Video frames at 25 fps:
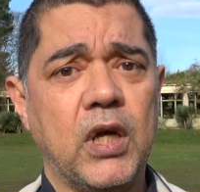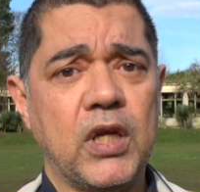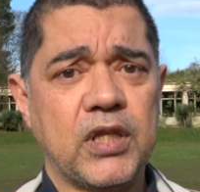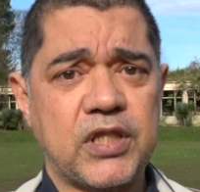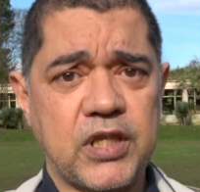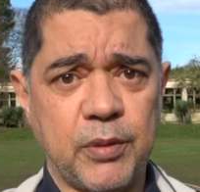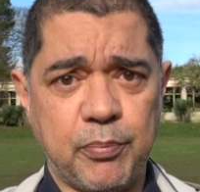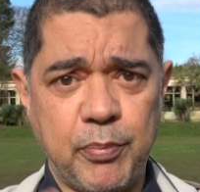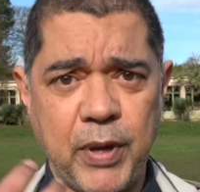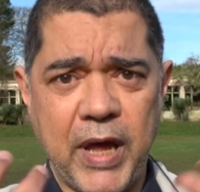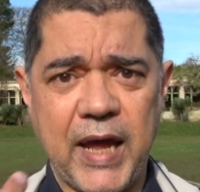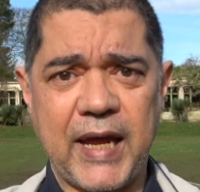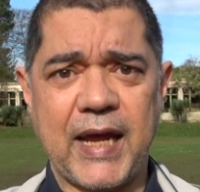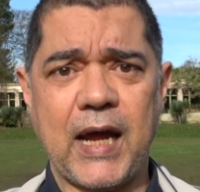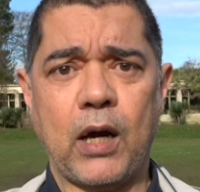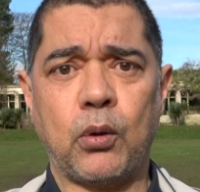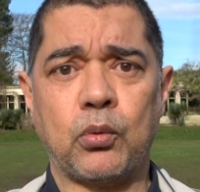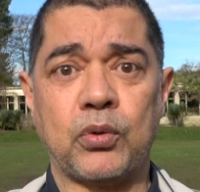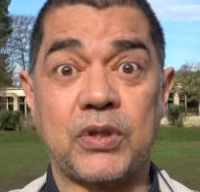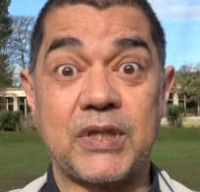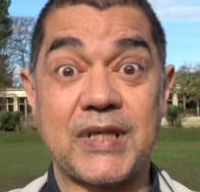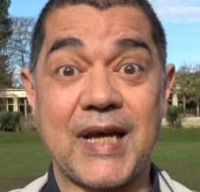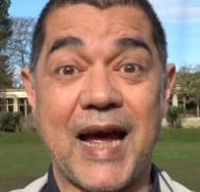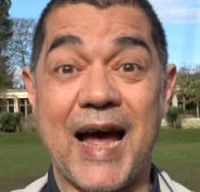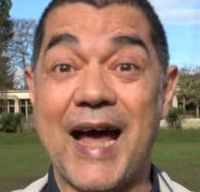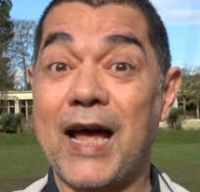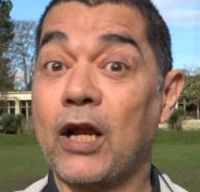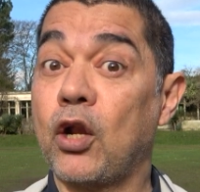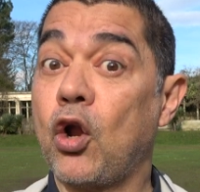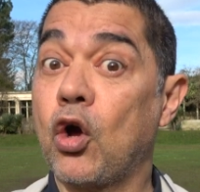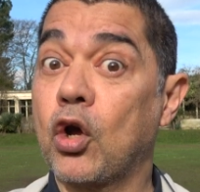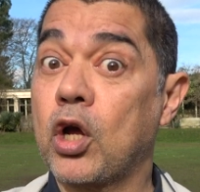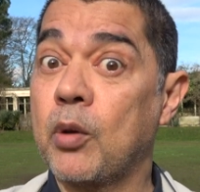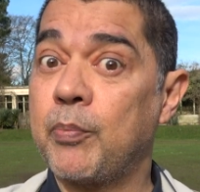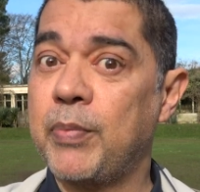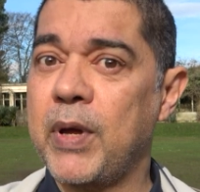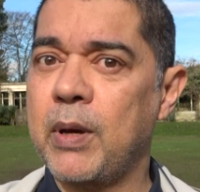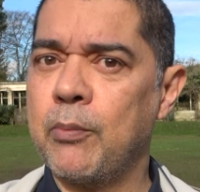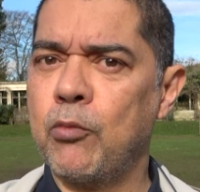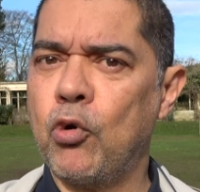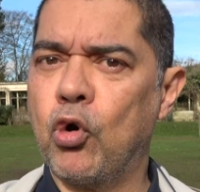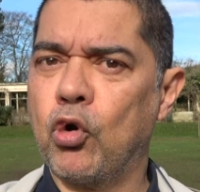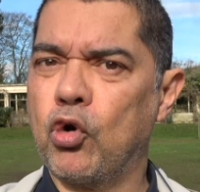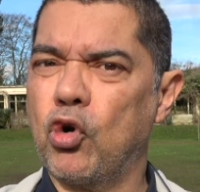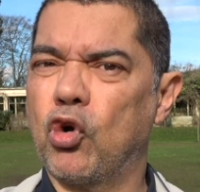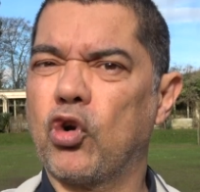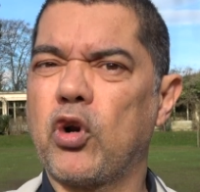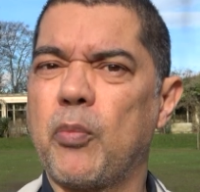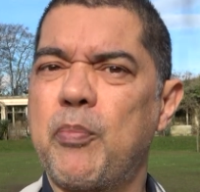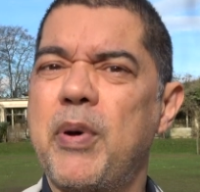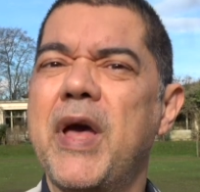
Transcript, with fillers: to pick out dialogue a bit more or a